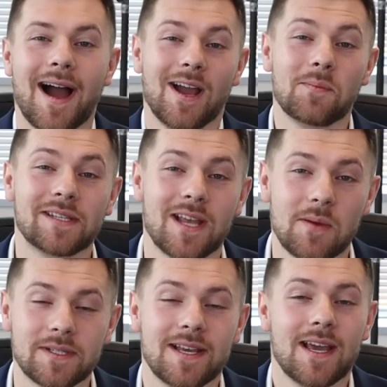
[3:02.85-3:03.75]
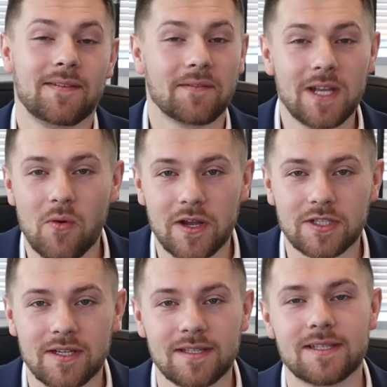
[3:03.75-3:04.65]
I hope this helps. If you have any
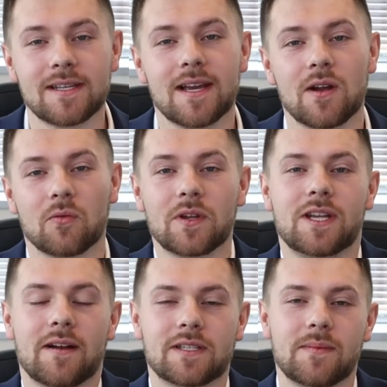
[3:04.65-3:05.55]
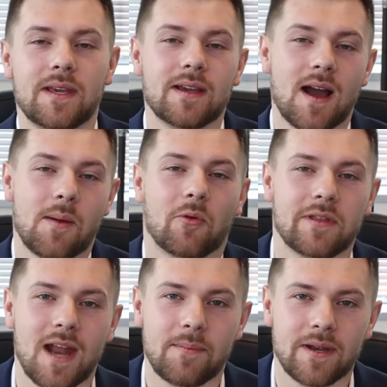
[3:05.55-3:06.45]
questions, reach out to me. I'm more
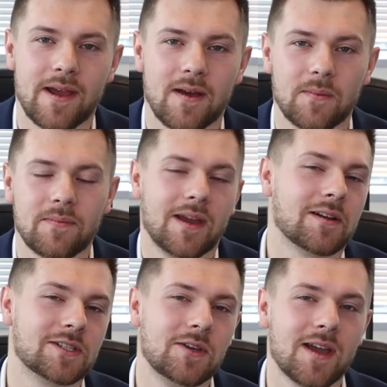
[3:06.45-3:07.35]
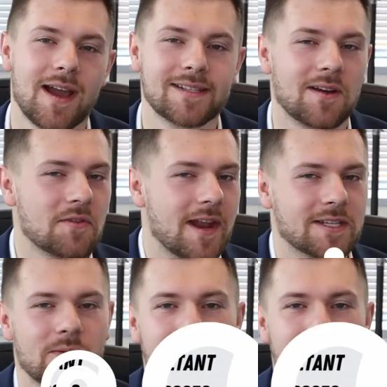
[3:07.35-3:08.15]
than happy to help, and I'll see you guys on the next